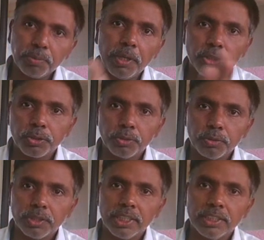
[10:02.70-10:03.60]
positive.
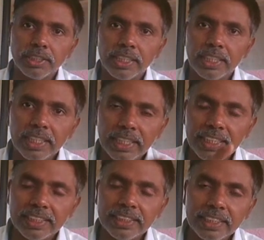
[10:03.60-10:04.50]
That is the
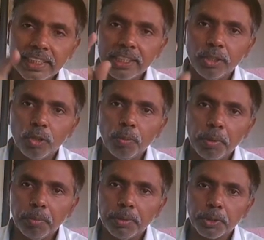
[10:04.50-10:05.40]
increasing
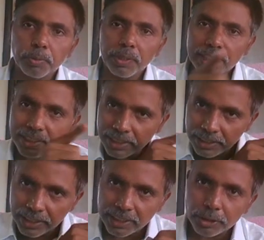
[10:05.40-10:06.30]
entropy principle. In that
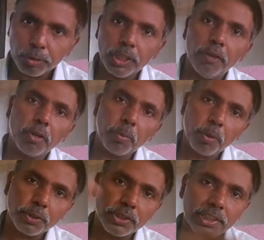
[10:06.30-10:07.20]
direction only our
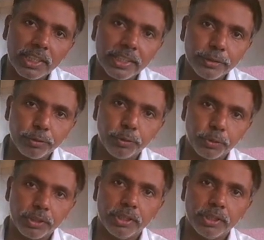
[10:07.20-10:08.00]
process can execute.